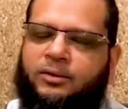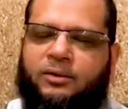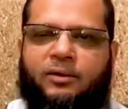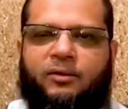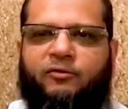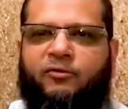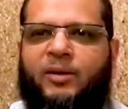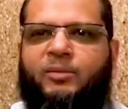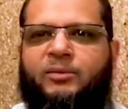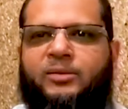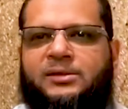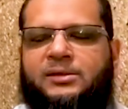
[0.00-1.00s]
No. Family
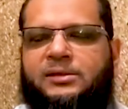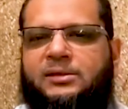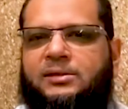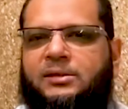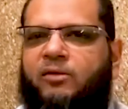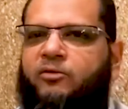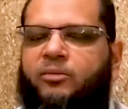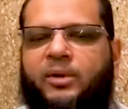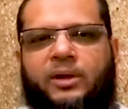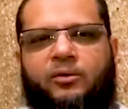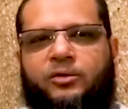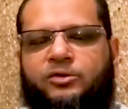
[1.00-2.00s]
businesses,
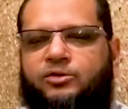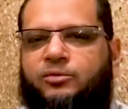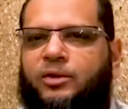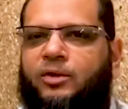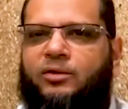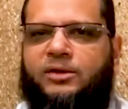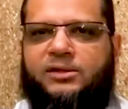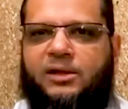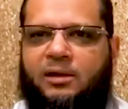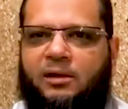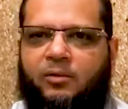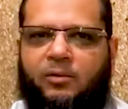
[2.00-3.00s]
everybody wants to be on the
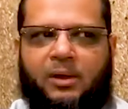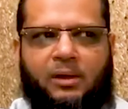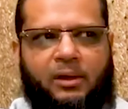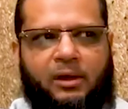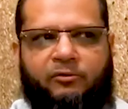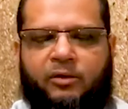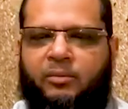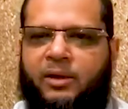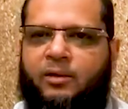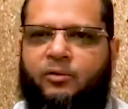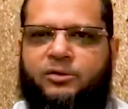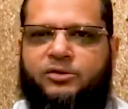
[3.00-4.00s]
steering wheel. Everybody
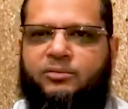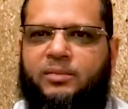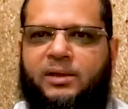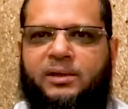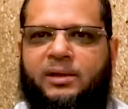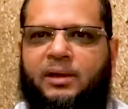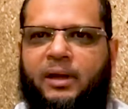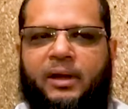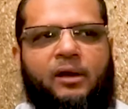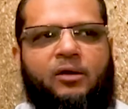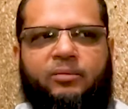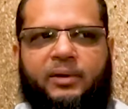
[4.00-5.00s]
wants to be the radar
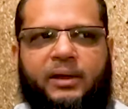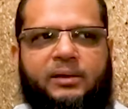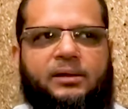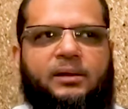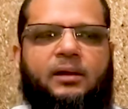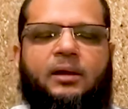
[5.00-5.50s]
operator.